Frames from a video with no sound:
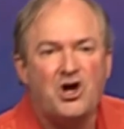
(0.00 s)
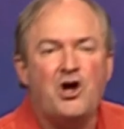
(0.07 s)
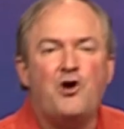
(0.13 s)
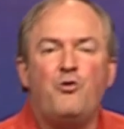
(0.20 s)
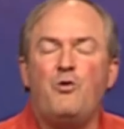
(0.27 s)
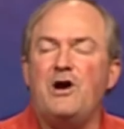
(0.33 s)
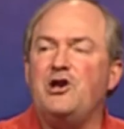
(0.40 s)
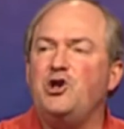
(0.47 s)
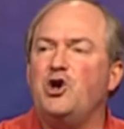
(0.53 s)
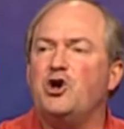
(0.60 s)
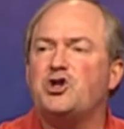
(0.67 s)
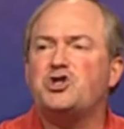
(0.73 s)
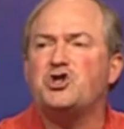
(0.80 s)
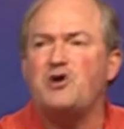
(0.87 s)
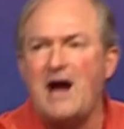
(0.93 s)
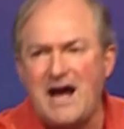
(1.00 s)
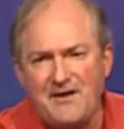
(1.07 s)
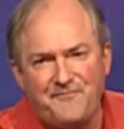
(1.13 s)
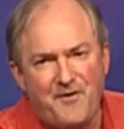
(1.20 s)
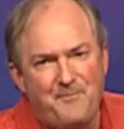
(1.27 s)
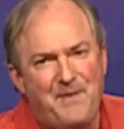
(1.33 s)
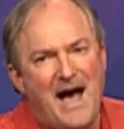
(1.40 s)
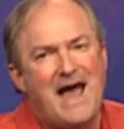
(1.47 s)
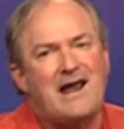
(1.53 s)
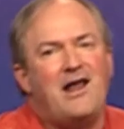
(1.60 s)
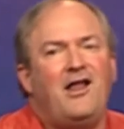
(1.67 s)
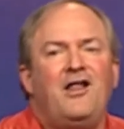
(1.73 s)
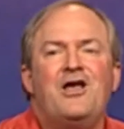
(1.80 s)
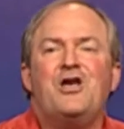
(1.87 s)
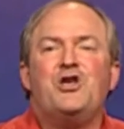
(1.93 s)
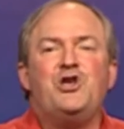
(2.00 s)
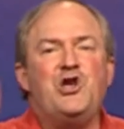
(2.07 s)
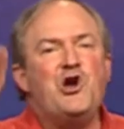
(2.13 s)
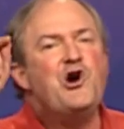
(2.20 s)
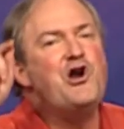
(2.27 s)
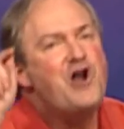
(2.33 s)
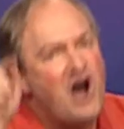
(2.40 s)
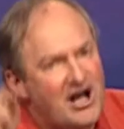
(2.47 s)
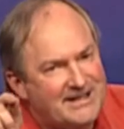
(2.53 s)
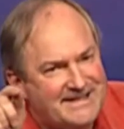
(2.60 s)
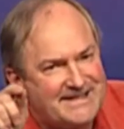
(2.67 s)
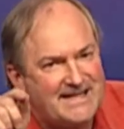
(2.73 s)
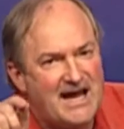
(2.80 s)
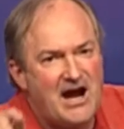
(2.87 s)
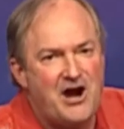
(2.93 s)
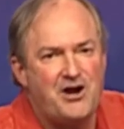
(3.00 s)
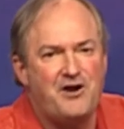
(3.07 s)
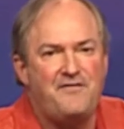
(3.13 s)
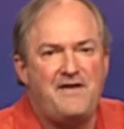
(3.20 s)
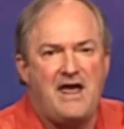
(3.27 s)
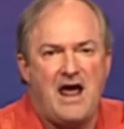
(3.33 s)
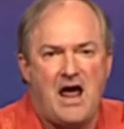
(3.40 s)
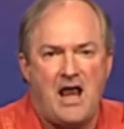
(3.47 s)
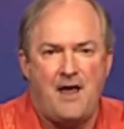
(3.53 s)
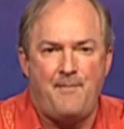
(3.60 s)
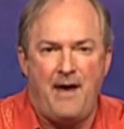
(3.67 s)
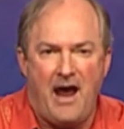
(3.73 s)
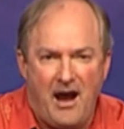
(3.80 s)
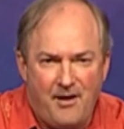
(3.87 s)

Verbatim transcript: when you're trained for battle, you're not scared of the enemy.